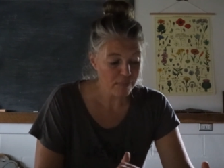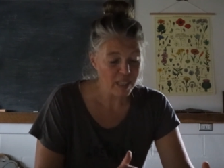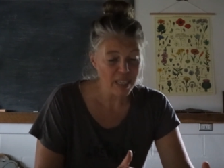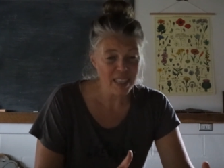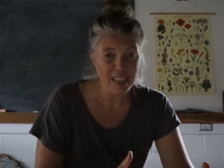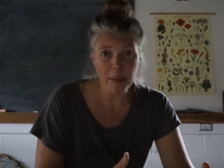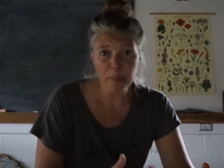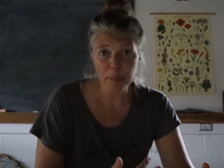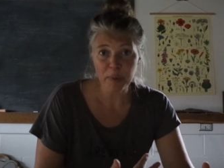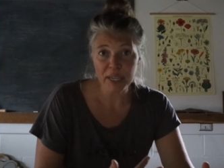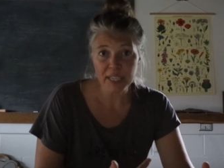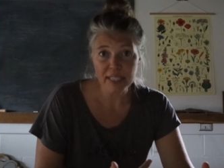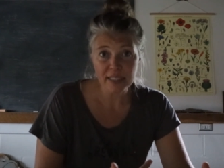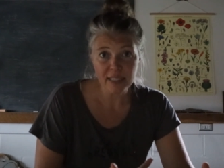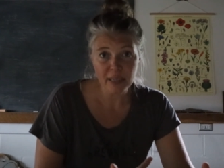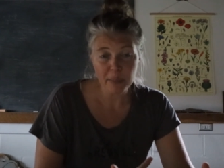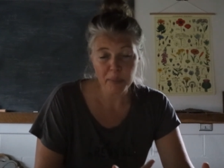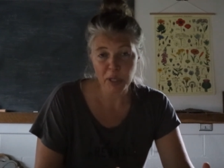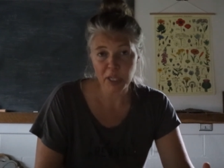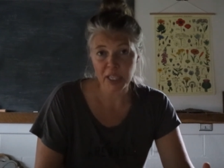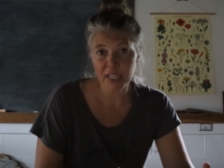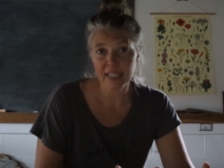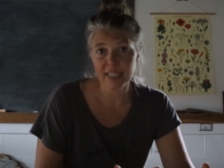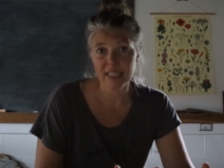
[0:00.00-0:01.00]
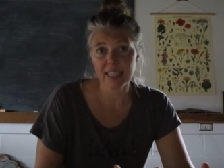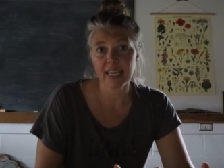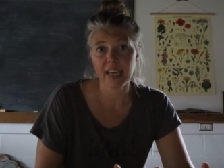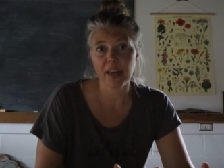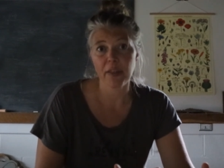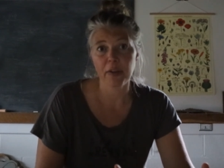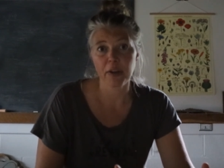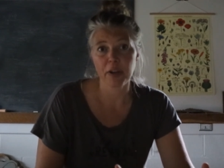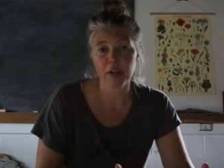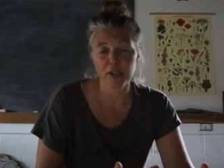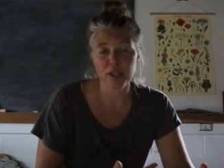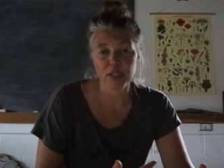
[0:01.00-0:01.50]
that brings community
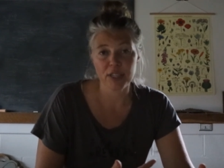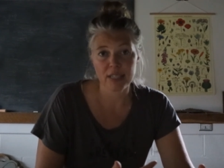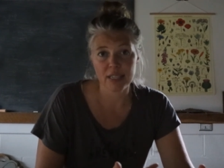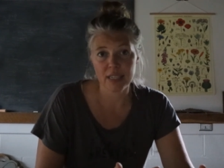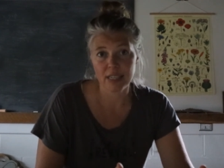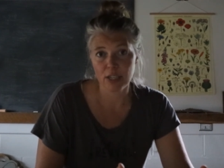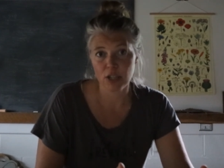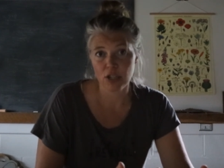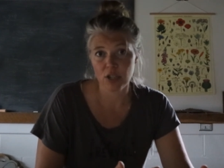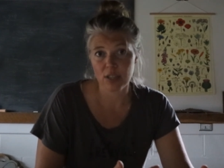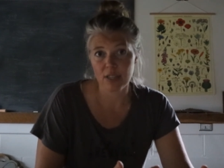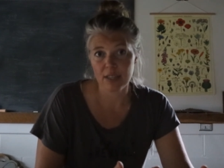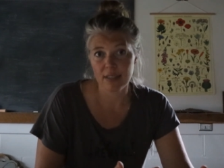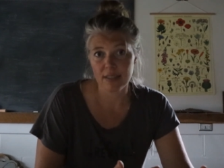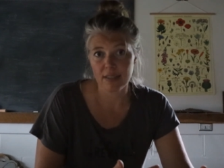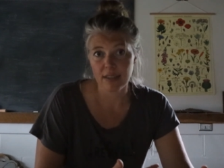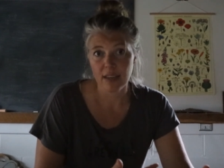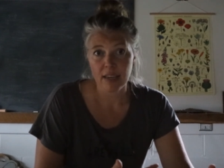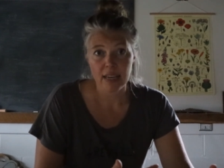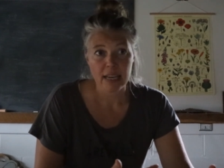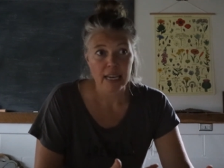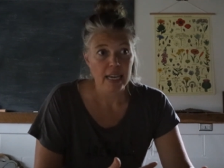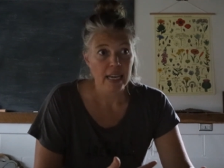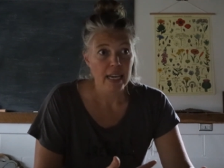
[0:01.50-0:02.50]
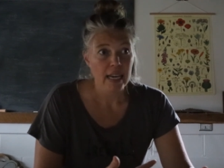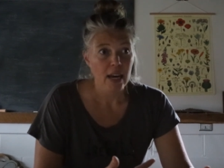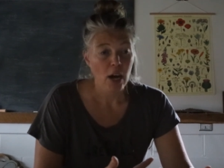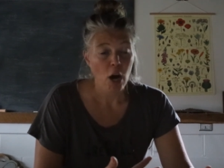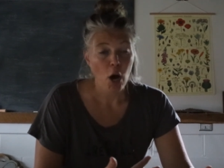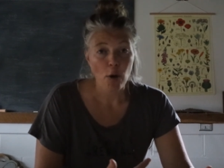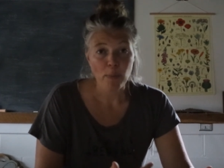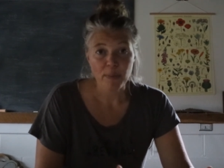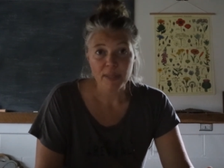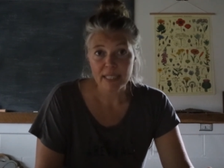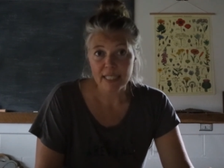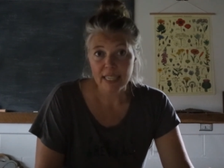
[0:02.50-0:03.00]
together to teach these
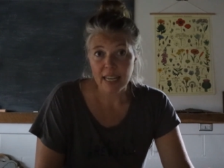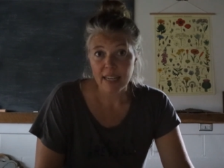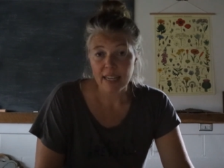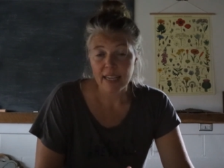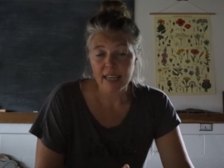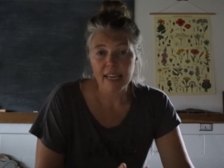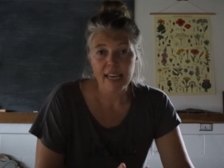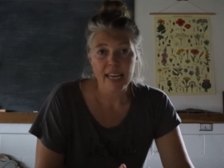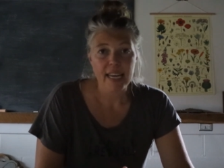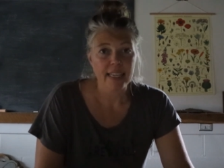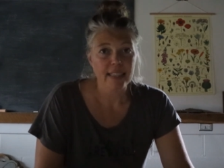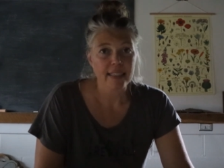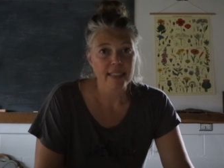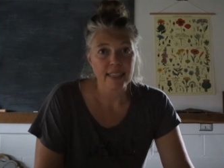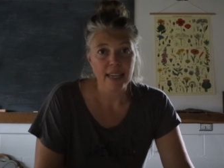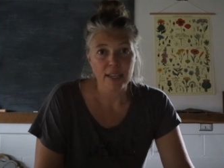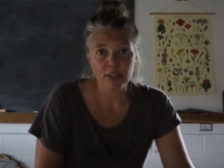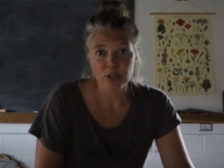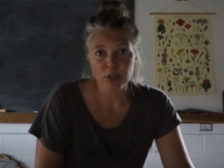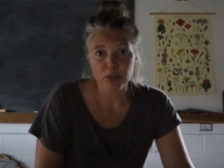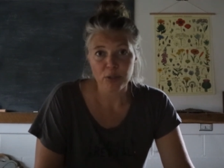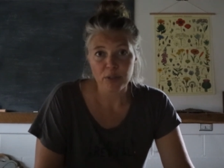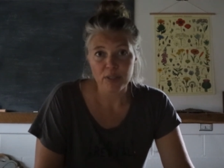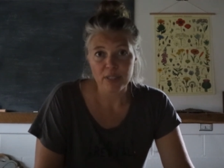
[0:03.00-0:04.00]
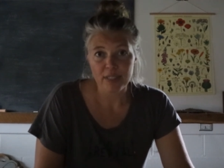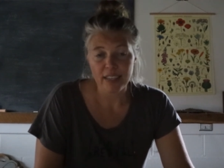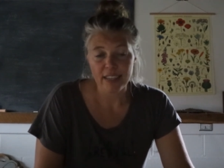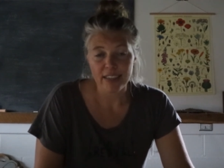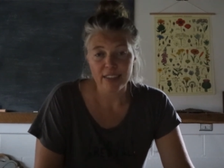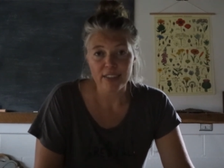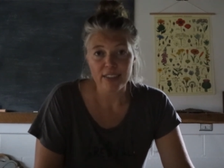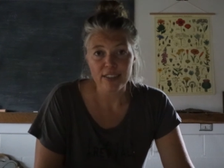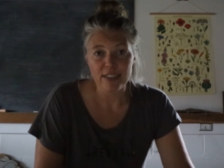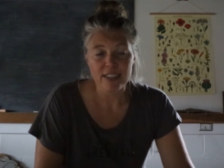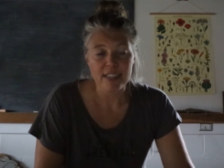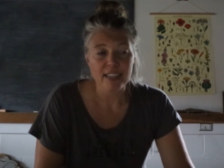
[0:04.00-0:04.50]
homesteading ancestral
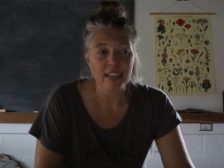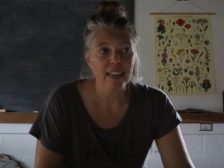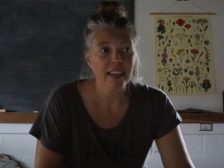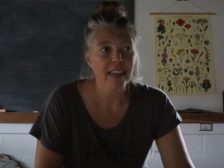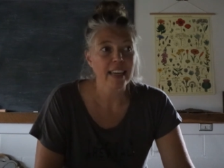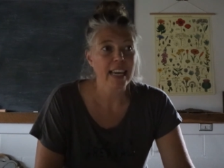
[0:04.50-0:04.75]
skills.